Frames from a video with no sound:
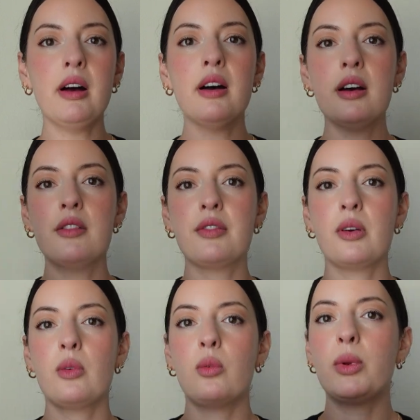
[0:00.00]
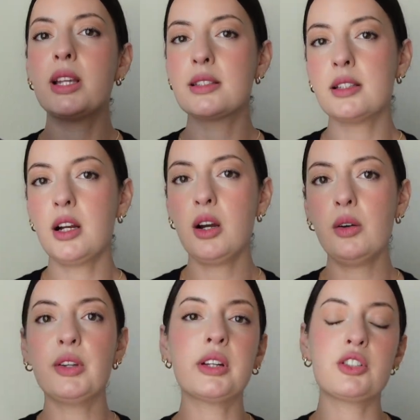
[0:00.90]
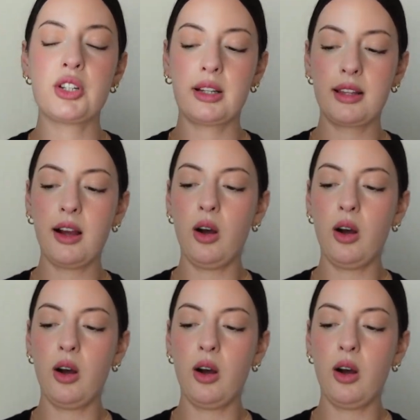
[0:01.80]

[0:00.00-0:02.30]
of weeks ago. You can check that